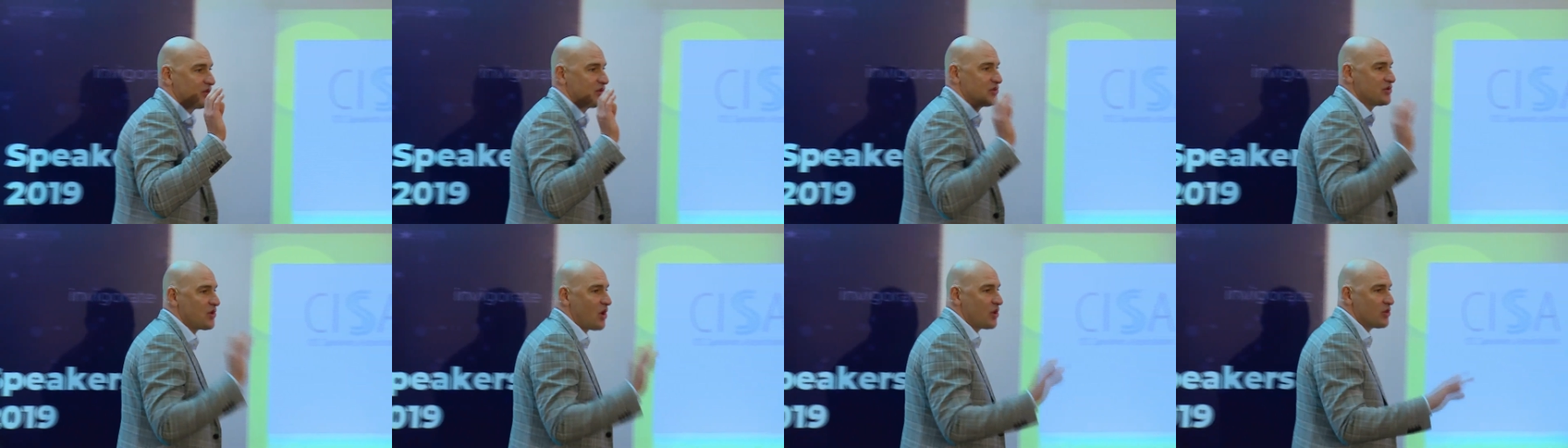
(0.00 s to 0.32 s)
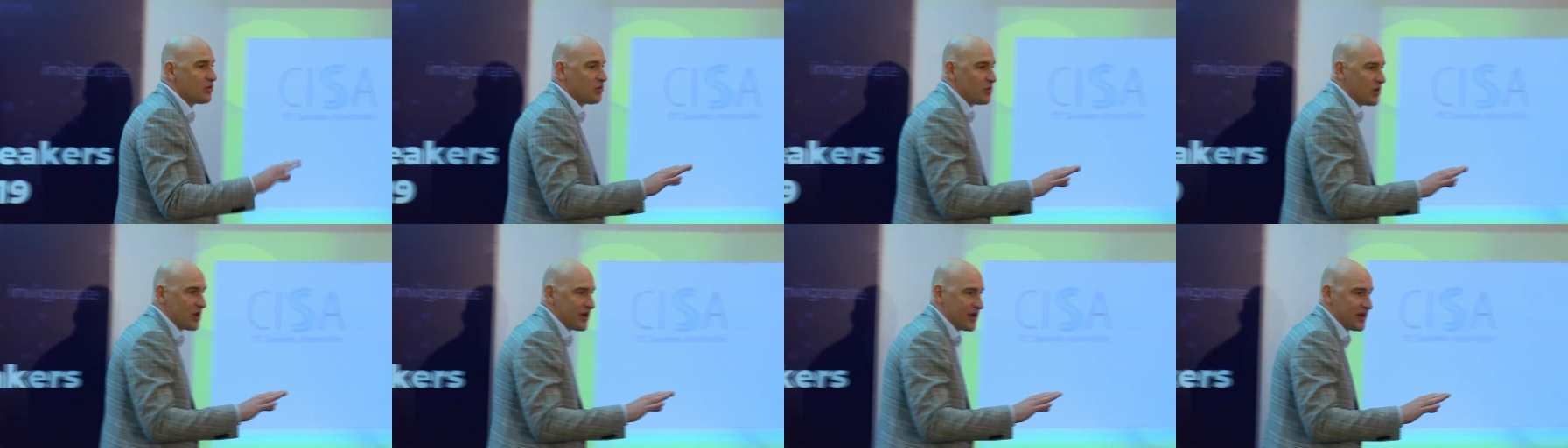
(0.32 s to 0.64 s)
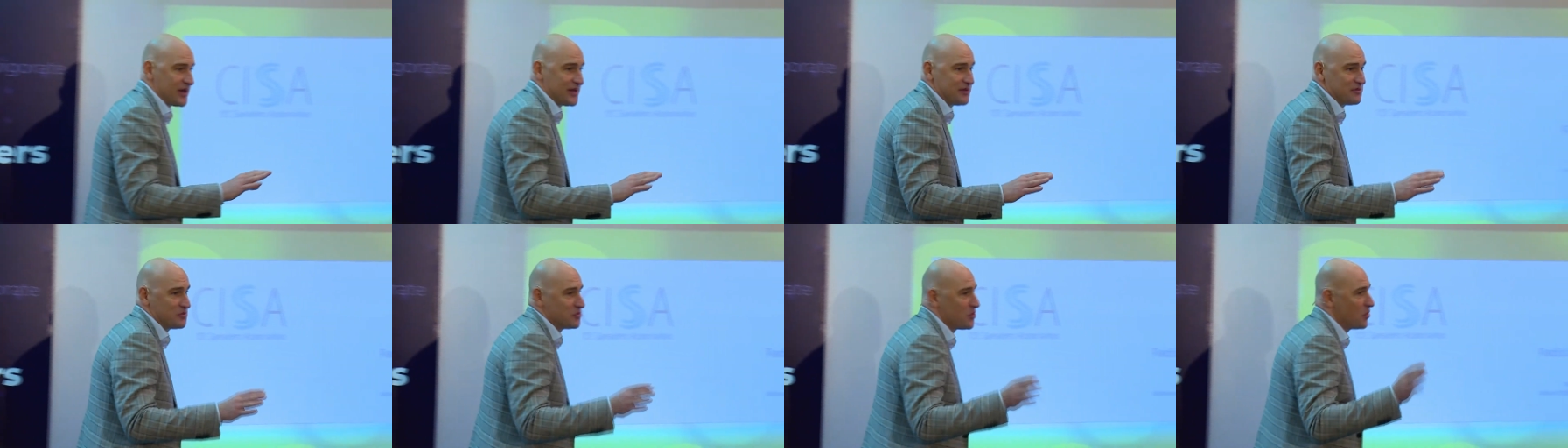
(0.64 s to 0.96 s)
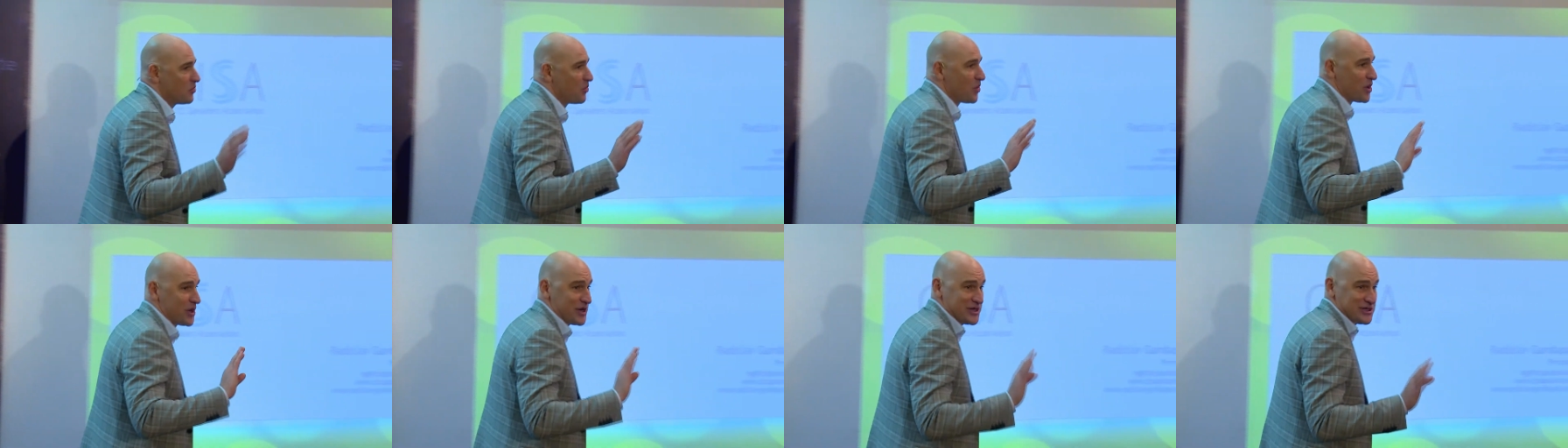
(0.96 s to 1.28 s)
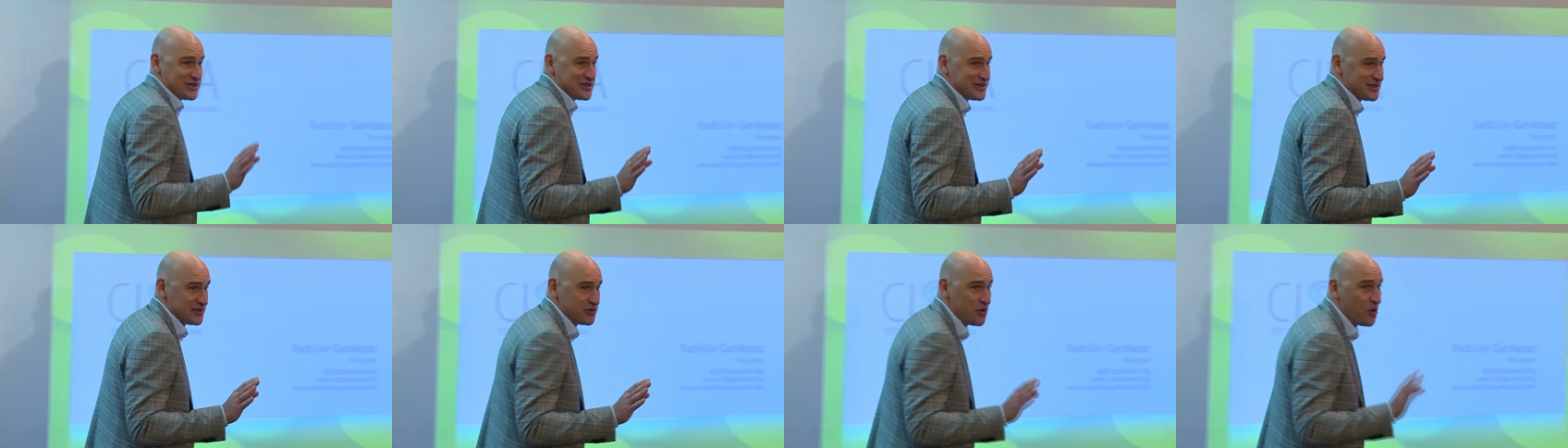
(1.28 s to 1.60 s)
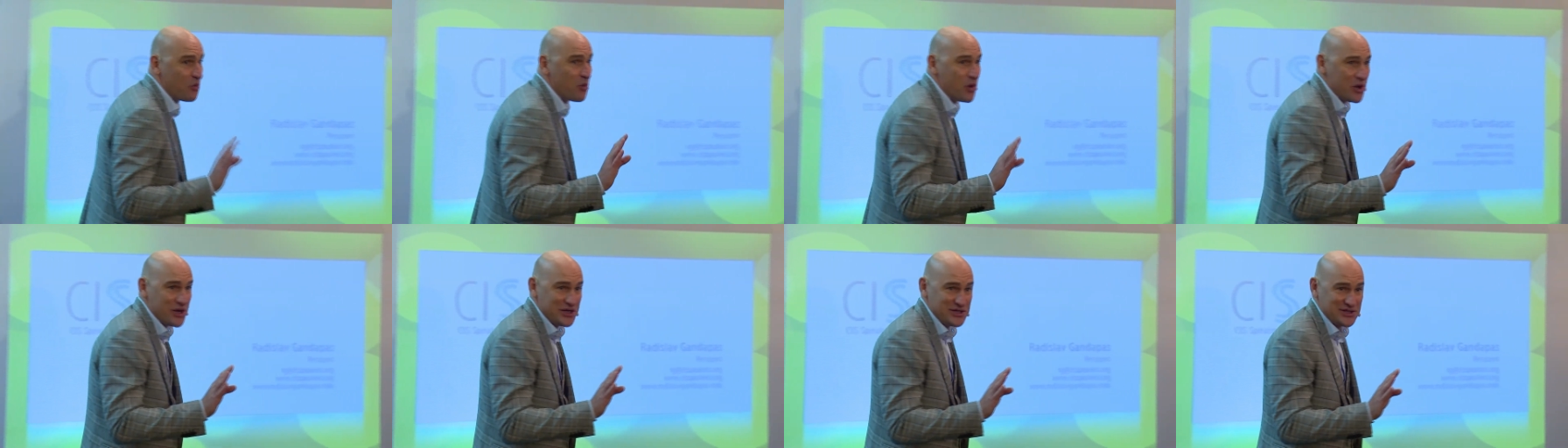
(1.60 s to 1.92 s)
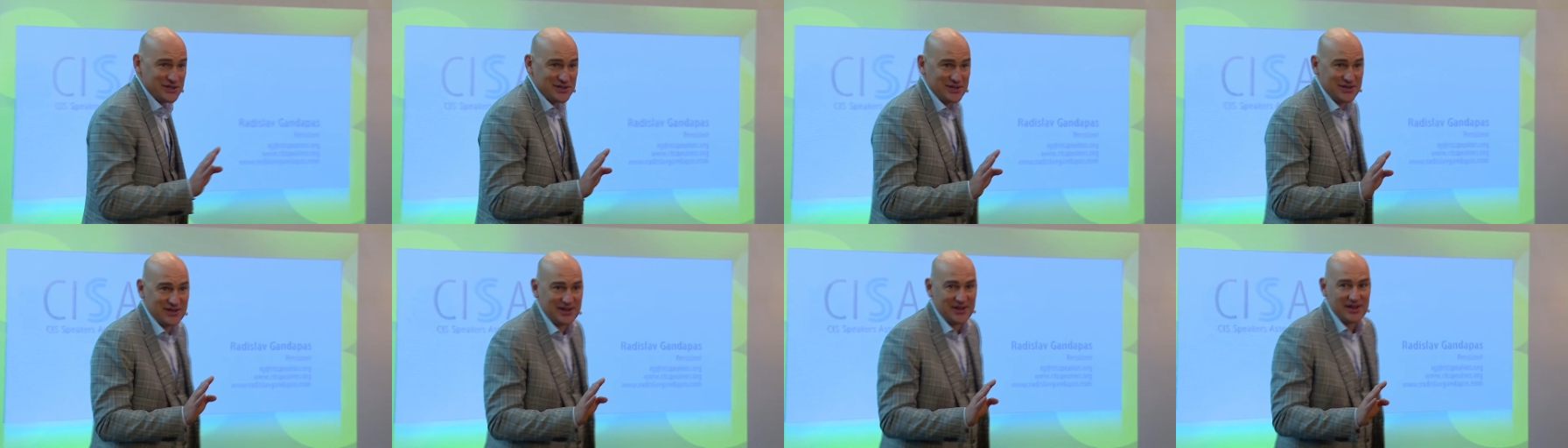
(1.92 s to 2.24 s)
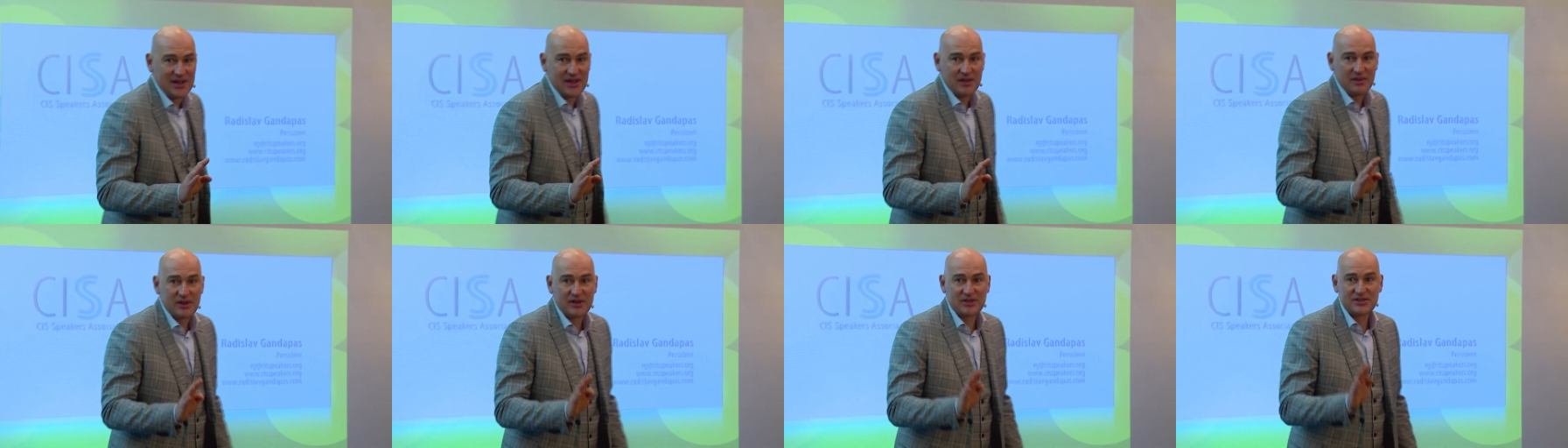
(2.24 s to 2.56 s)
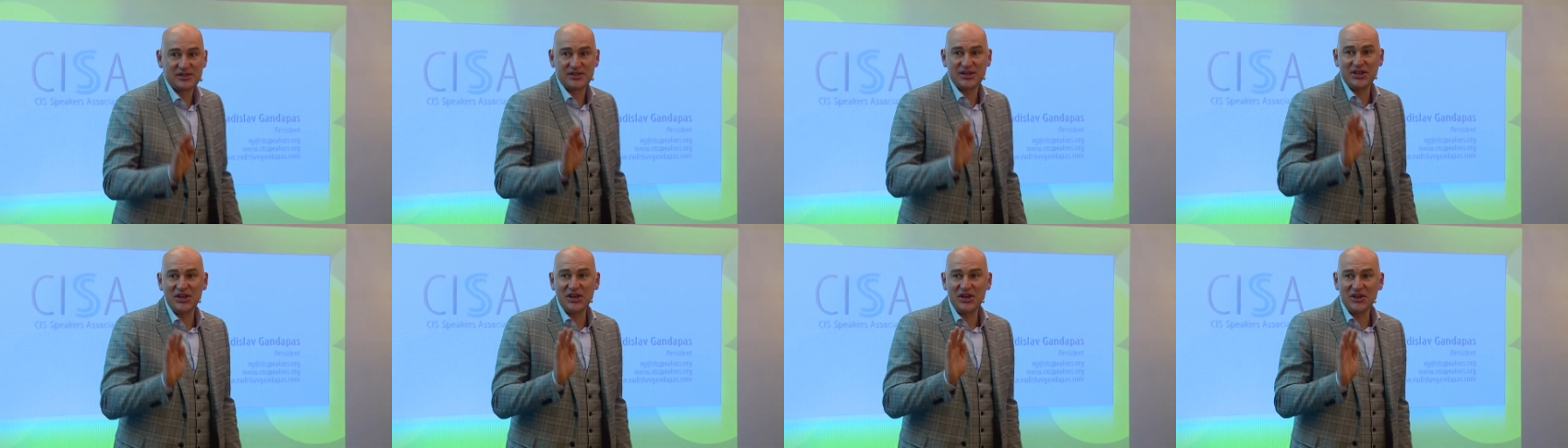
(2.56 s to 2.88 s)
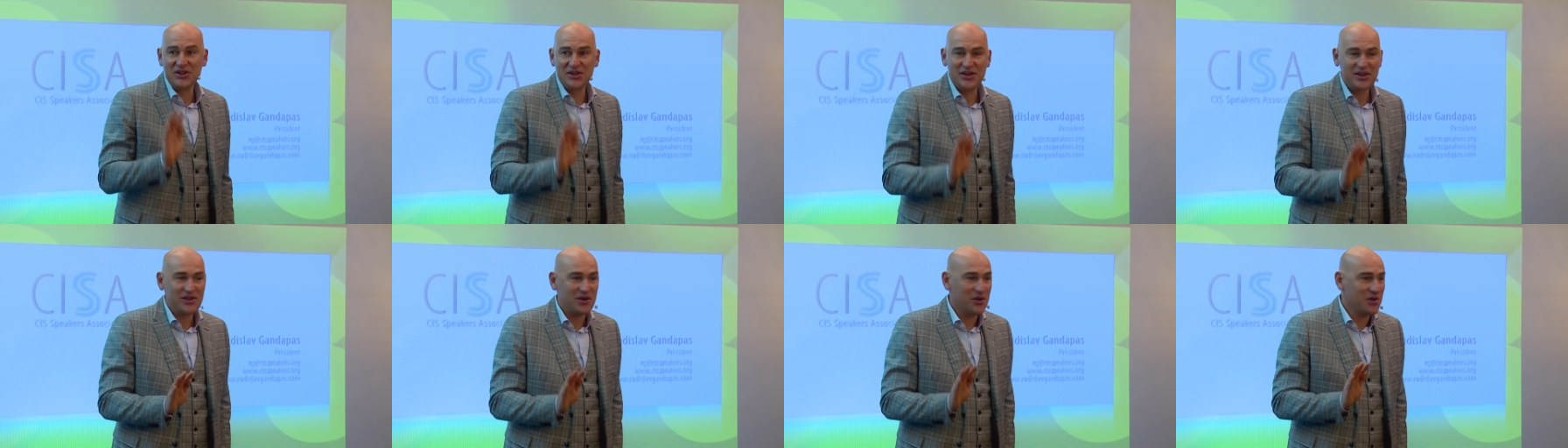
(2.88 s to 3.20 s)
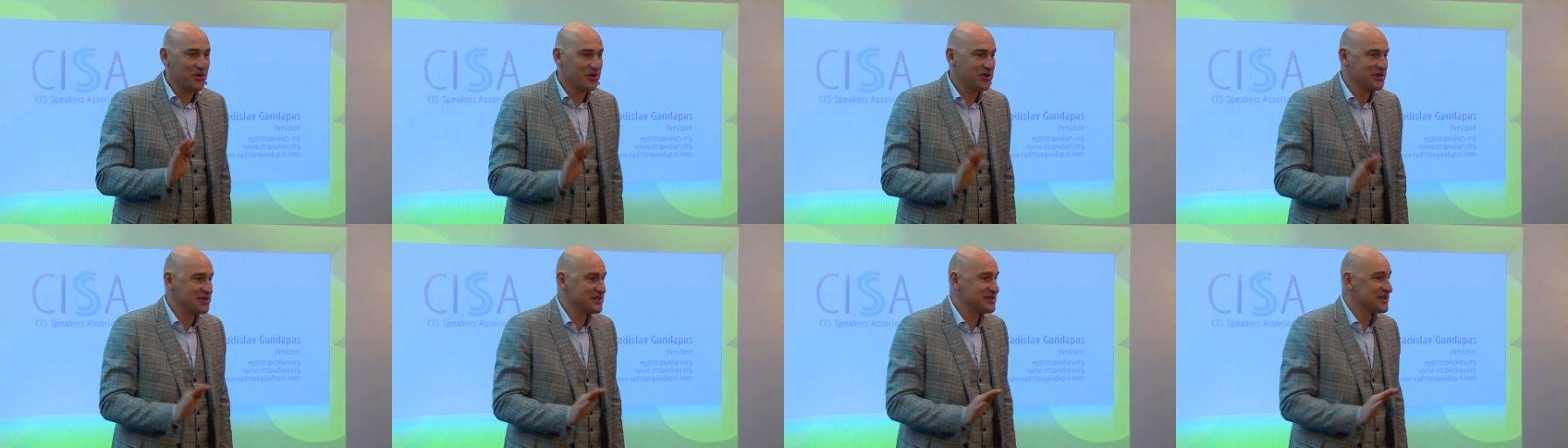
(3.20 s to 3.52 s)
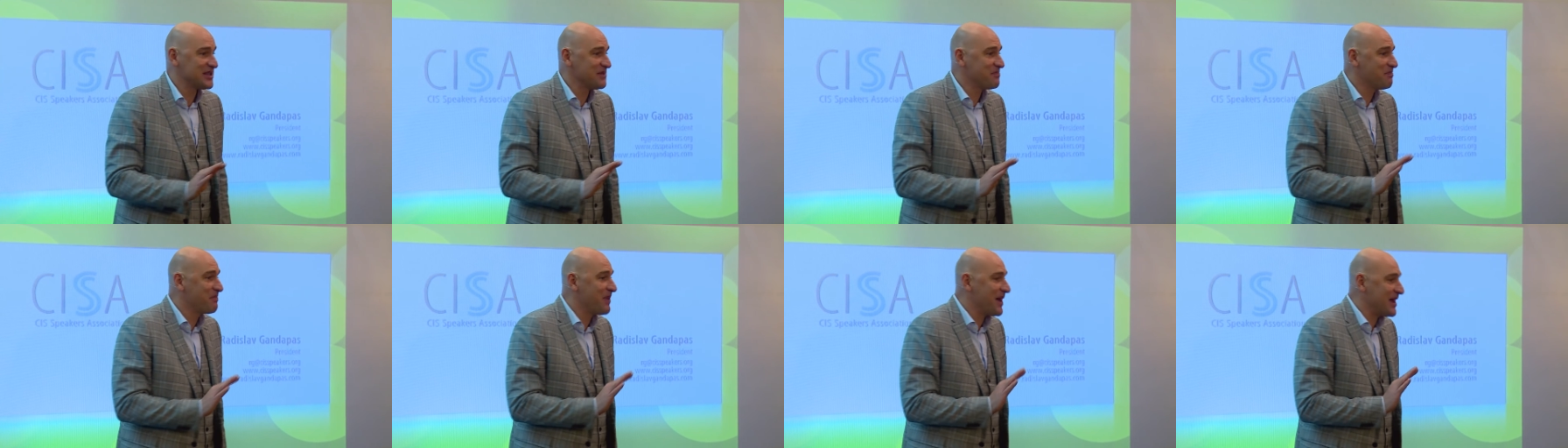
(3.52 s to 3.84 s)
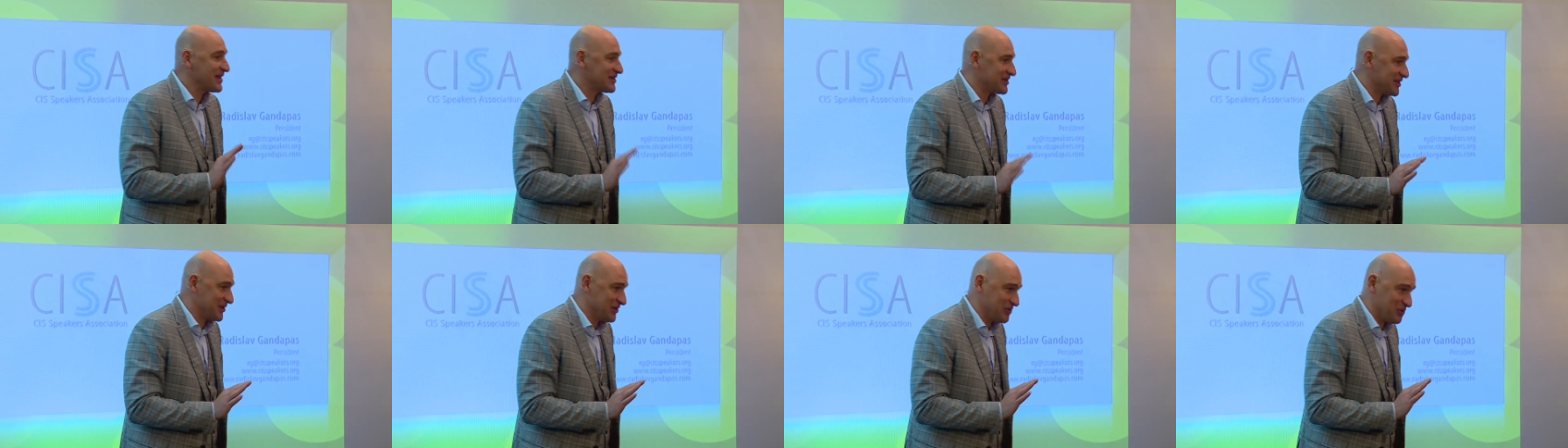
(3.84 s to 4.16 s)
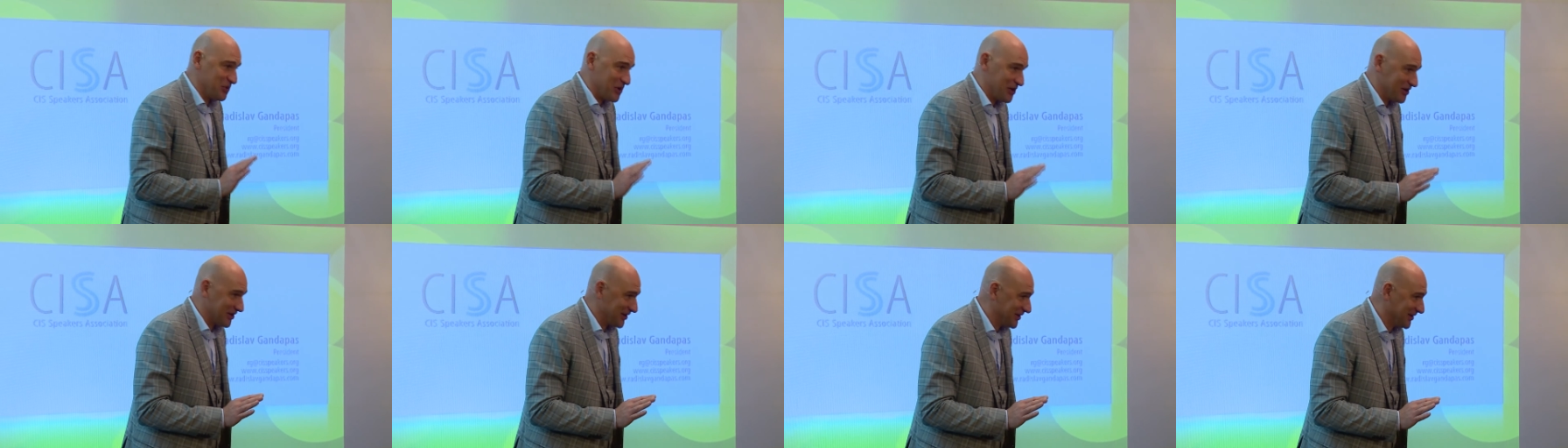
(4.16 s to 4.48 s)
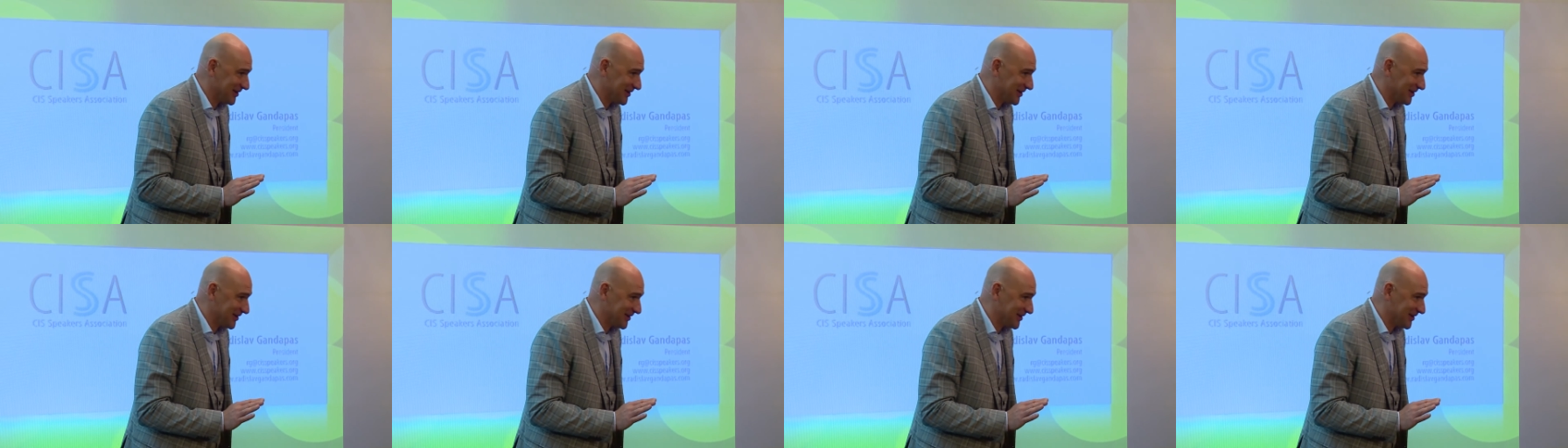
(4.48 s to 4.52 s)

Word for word: don't worry, don't worry, no worries, because Indian audience is the best in the world.